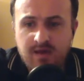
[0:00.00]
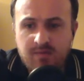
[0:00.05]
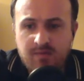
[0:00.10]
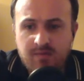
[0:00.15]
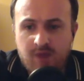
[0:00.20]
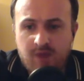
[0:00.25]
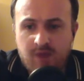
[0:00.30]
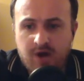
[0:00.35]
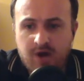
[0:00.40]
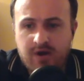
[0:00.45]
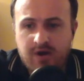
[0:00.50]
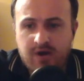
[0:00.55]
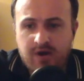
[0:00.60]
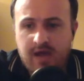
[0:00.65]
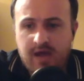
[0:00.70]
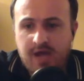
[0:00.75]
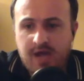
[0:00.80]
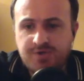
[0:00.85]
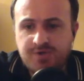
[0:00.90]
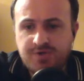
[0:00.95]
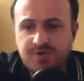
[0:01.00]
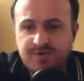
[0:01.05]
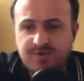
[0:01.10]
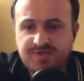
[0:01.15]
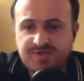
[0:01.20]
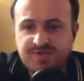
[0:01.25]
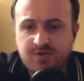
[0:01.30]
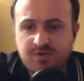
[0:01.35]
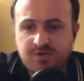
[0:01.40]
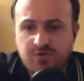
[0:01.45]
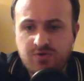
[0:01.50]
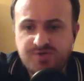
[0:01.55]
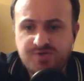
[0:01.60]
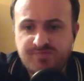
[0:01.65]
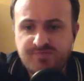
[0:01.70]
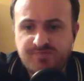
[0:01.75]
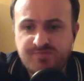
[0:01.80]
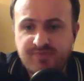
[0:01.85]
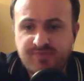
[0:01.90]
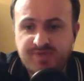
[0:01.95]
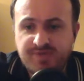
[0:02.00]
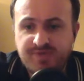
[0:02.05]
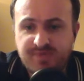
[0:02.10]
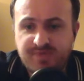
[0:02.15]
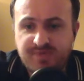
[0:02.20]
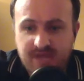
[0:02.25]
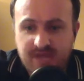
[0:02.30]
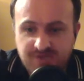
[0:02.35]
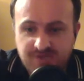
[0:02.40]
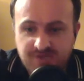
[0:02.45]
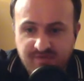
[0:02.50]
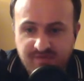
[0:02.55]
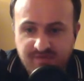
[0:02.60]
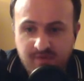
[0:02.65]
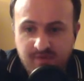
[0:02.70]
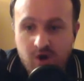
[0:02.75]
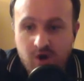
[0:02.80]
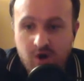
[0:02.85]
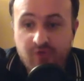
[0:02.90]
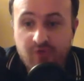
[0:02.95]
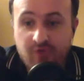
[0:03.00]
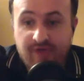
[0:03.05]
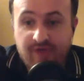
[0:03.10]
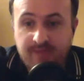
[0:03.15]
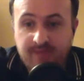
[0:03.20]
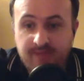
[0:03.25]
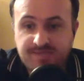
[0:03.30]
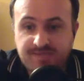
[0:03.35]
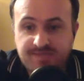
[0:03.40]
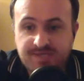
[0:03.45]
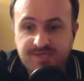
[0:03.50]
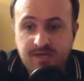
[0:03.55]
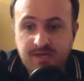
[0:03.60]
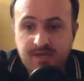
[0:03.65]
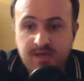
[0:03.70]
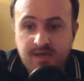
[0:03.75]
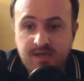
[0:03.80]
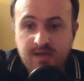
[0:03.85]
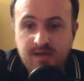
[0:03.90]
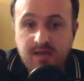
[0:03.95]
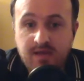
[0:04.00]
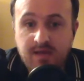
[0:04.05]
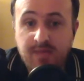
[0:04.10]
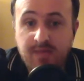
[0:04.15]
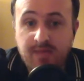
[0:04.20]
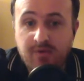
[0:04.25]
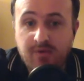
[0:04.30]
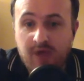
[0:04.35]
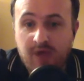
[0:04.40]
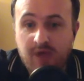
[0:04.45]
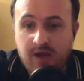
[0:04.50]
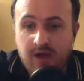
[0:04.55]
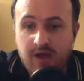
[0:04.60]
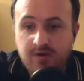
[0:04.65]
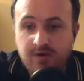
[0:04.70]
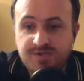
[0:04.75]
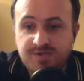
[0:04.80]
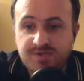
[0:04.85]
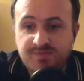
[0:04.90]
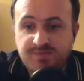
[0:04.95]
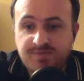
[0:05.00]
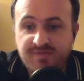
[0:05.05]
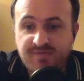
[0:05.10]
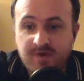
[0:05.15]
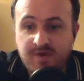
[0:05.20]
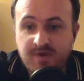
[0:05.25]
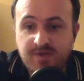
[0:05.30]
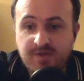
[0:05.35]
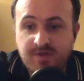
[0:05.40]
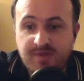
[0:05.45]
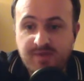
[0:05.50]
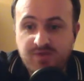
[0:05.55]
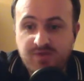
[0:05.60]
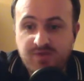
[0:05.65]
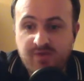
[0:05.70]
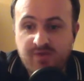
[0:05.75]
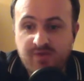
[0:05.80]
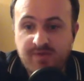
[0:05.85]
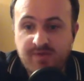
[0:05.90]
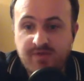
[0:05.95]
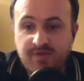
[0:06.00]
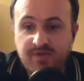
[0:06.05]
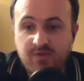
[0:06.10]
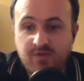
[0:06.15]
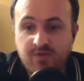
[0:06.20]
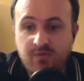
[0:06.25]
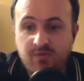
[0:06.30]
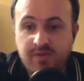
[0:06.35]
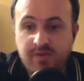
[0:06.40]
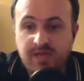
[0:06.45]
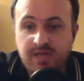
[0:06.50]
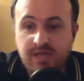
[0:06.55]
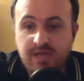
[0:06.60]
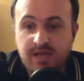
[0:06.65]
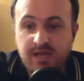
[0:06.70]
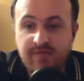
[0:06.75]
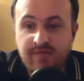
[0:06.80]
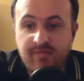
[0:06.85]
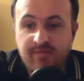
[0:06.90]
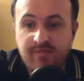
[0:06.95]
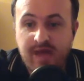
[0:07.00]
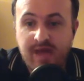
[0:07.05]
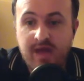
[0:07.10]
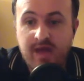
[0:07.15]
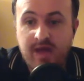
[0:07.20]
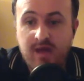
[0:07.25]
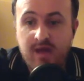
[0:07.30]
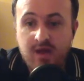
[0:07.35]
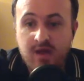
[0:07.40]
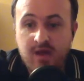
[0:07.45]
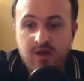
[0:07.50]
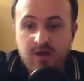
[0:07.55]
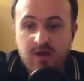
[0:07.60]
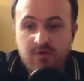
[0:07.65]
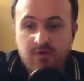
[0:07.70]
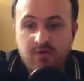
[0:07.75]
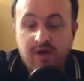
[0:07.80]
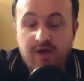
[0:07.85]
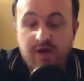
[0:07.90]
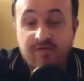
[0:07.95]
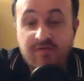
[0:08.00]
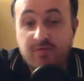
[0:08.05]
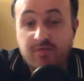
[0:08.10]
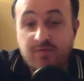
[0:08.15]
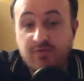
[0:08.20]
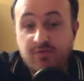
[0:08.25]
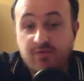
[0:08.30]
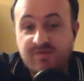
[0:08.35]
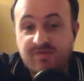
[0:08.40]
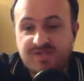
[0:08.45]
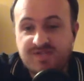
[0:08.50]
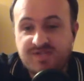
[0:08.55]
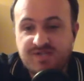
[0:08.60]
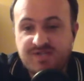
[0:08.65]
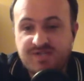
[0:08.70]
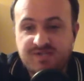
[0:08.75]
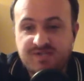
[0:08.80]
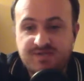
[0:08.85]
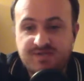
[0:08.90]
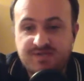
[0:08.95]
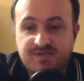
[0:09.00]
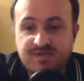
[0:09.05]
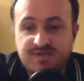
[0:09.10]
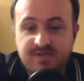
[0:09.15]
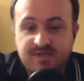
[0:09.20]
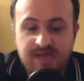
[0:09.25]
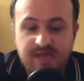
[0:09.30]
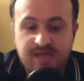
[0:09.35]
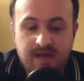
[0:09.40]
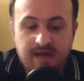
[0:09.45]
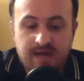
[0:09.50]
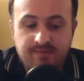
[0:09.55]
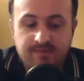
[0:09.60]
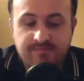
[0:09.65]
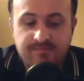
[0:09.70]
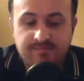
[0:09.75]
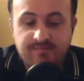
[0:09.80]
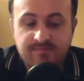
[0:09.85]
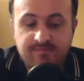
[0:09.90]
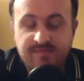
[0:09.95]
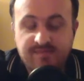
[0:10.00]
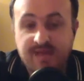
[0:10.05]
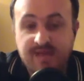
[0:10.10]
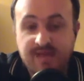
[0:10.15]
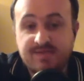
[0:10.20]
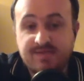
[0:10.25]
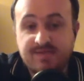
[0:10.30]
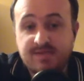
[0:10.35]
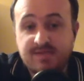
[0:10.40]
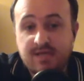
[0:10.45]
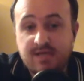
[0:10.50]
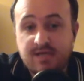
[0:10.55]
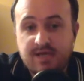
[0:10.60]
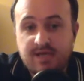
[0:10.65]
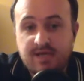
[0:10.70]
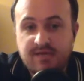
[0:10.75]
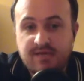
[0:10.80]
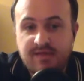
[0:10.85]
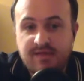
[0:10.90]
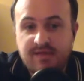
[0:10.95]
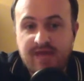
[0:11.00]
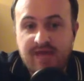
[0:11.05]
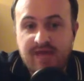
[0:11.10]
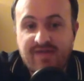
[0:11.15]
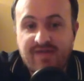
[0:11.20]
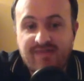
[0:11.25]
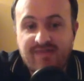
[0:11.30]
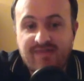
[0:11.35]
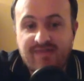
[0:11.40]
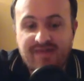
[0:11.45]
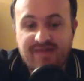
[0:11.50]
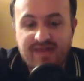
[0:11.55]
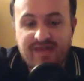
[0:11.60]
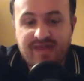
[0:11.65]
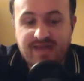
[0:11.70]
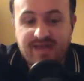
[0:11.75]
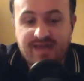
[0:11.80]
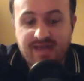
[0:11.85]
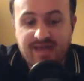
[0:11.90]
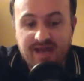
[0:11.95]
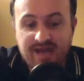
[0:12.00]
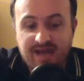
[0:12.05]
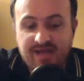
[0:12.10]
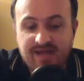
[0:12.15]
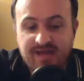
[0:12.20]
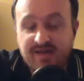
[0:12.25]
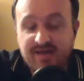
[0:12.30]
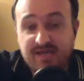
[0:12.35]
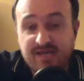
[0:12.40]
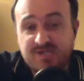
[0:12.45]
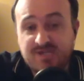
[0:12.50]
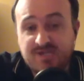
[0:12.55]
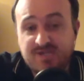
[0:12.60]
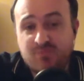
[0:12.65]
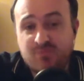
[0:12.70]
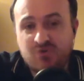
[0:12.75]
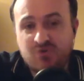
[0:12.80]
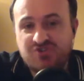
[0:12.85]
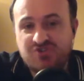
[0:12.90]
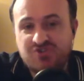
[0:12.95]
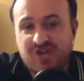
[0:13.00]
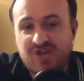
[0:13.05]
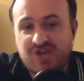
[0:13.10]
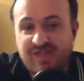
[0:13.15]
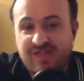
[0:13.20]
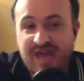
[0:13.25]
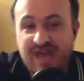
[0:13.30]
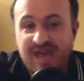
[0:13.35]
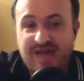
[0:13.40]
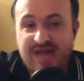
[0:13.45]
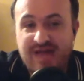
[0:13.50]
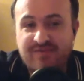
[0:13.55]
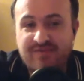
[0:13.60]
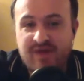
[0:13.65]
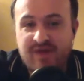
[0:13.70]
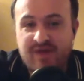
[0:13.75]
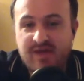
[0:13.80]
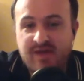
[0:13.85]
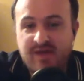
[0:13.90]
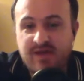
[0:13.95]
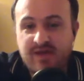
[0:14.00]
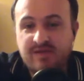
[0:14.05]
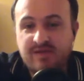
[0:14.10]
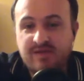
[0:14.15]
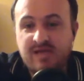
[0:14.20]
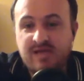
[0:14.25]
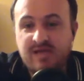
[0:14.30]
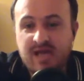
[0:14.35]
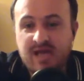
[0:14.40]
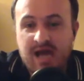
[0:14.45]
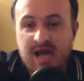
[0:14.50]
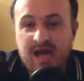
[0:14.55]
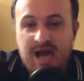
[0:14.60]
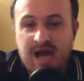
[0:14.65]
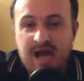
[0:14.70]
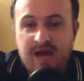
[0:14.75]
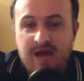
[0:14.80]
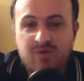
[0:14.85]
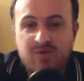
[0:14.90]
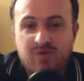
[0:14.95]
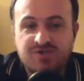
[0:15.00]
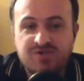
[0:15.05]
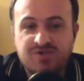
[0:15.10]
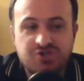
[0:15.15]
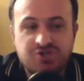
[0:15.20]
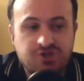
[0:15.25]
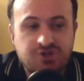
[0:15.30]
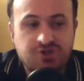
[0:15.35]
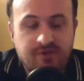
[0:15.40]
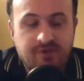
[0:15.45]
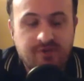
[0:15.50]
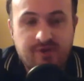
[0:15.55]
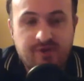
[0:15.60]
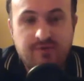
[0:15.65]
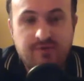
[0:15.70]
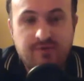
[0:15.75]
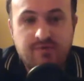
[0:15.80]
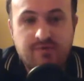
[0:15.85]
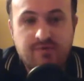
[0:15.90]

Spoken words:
Margaret, Andrew has close police protection with him at all times, keeping records, preferred to pay 12 million to a woman he had never met rather than prove his innocence. Yeah. That's that it kind of exposes it in the end, right? And I wasn't sure about